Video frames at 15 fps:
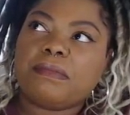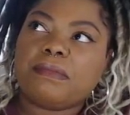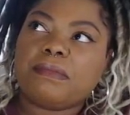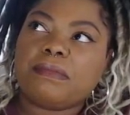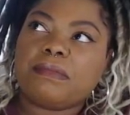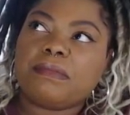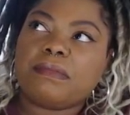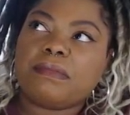
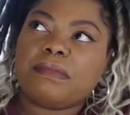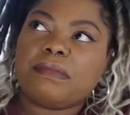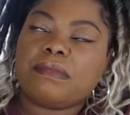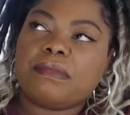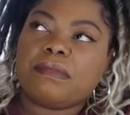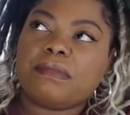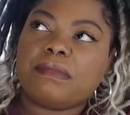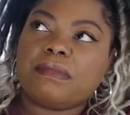
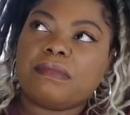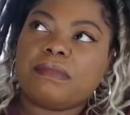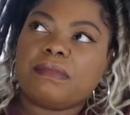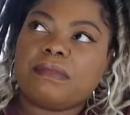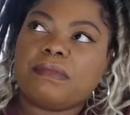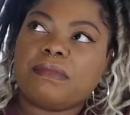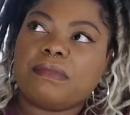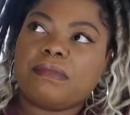
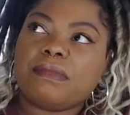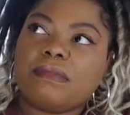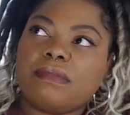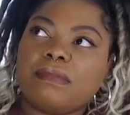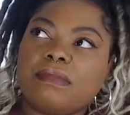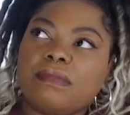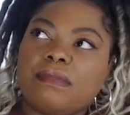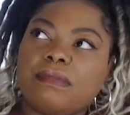
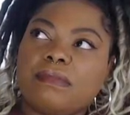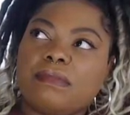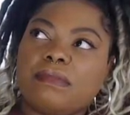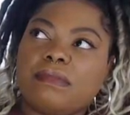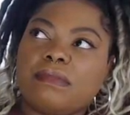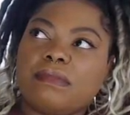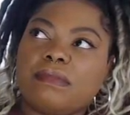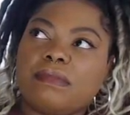
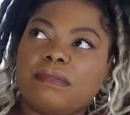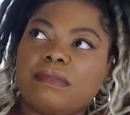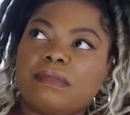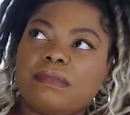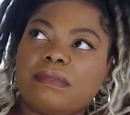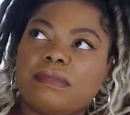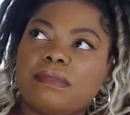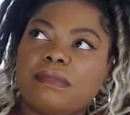
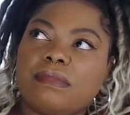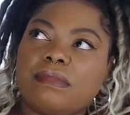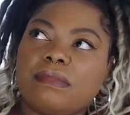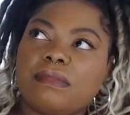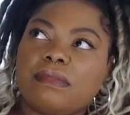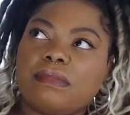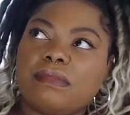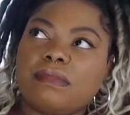
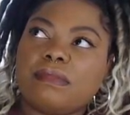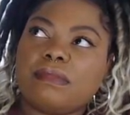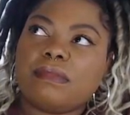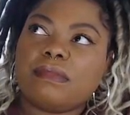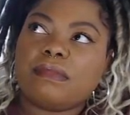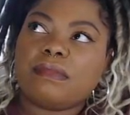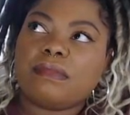Nobody speaks.